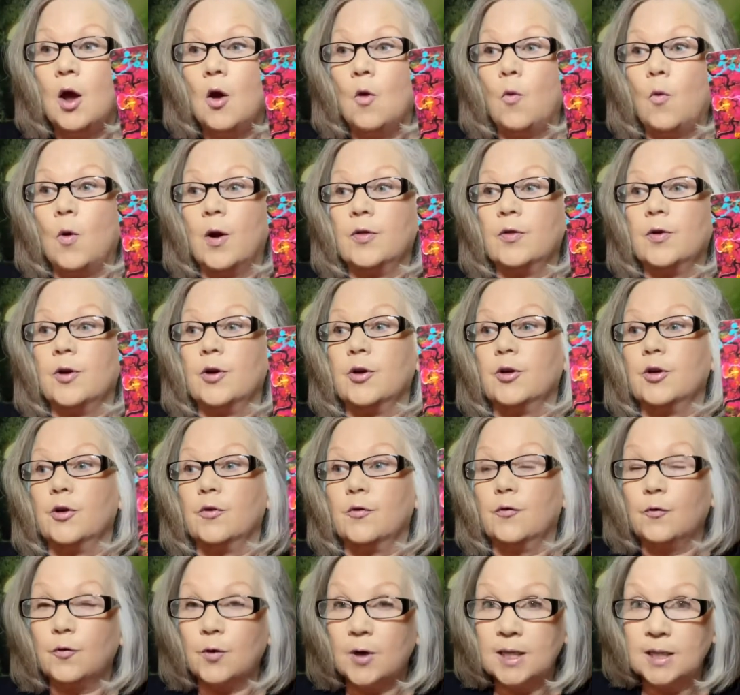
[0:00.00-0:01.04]
whether you're
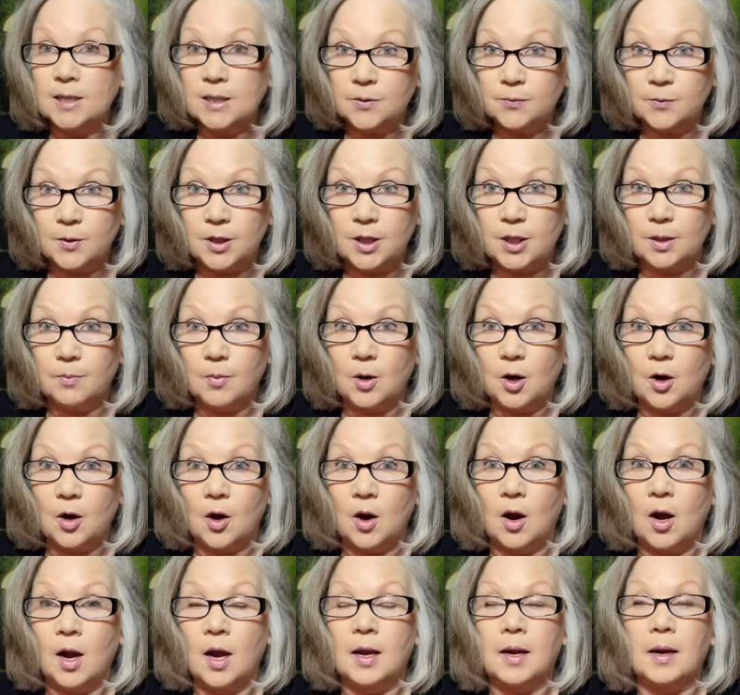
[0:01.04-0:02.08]
friends with them or
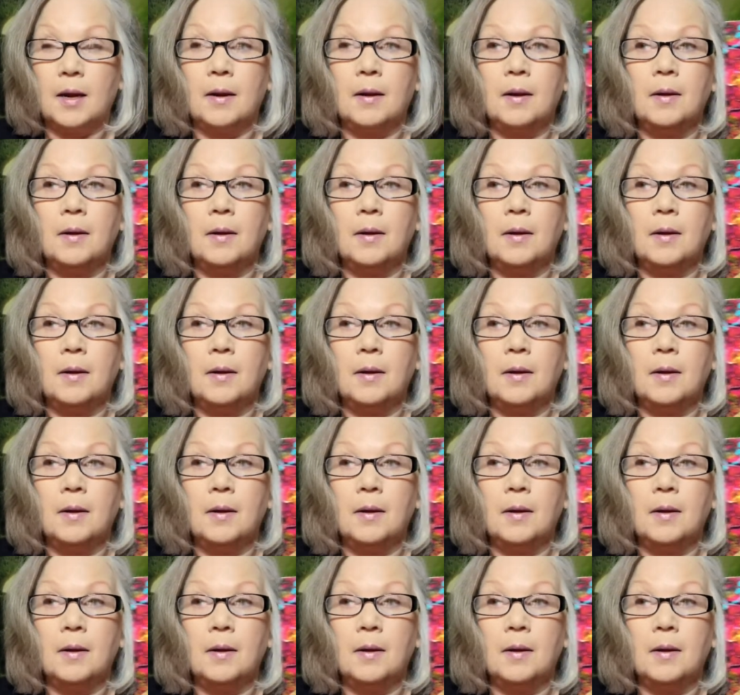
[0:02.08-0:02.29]
not,